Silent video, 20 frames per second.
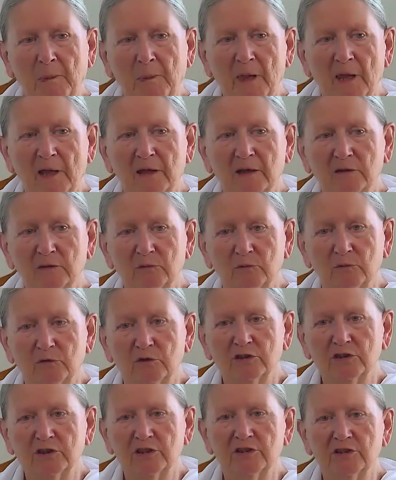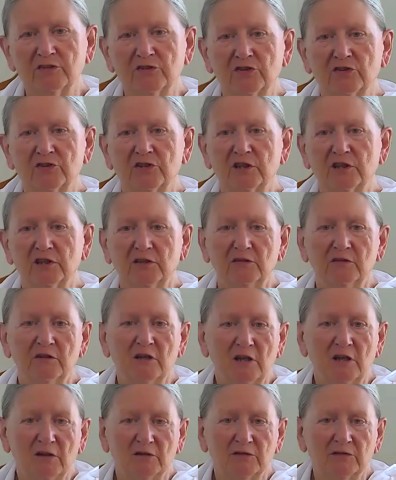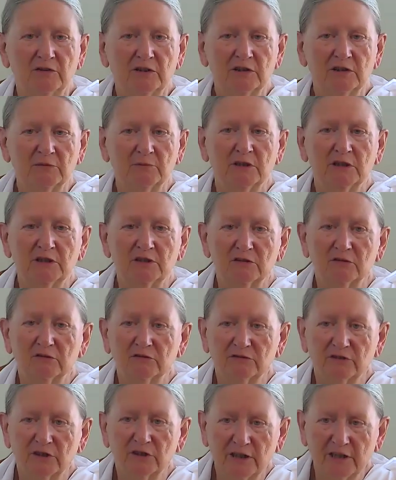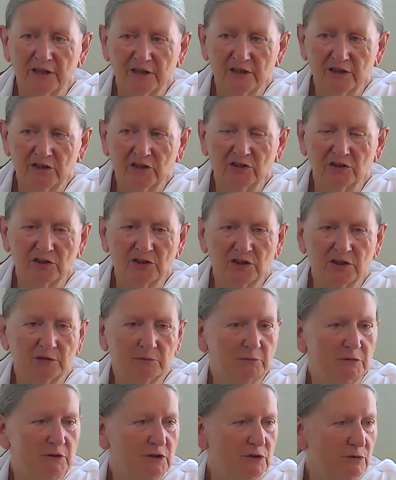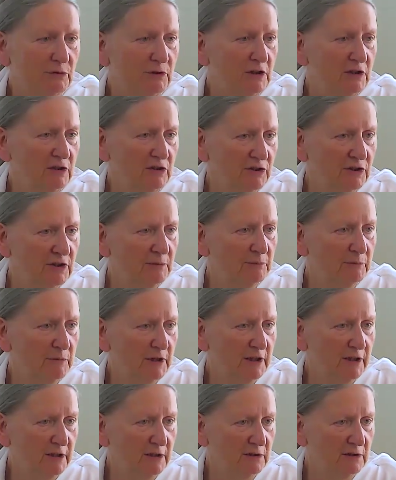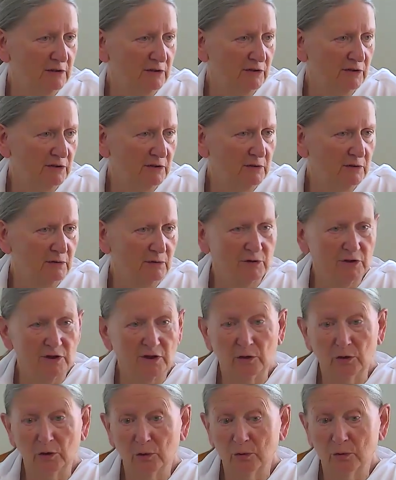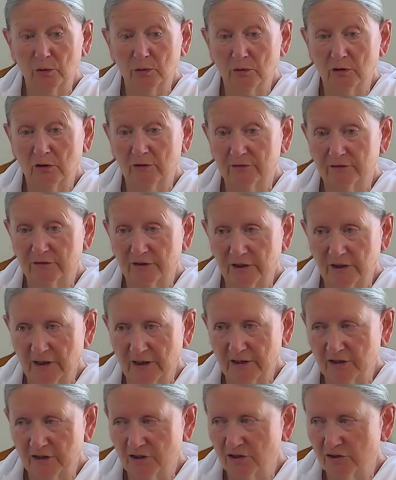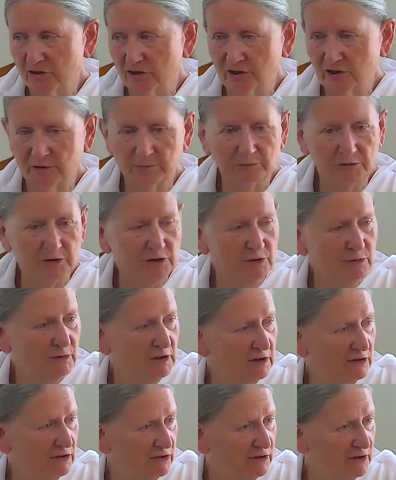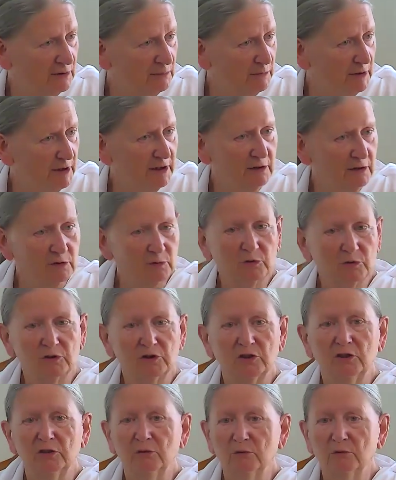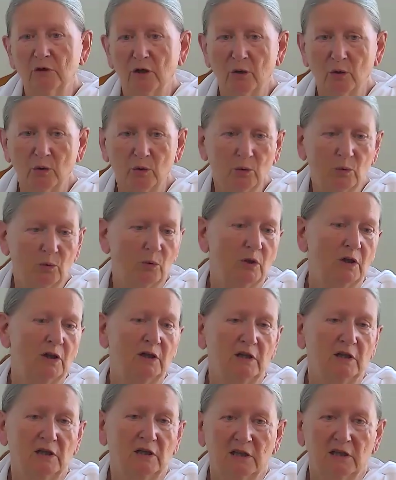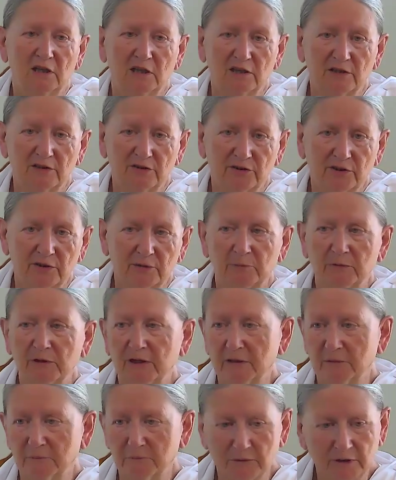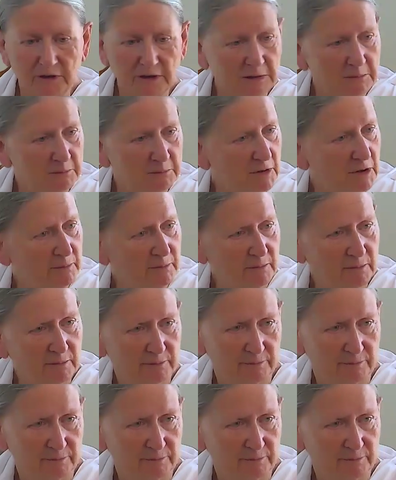And what is the fundamental relationship between siblings, or the law of relationship between siblings? What do you owe a sibling? Minimum.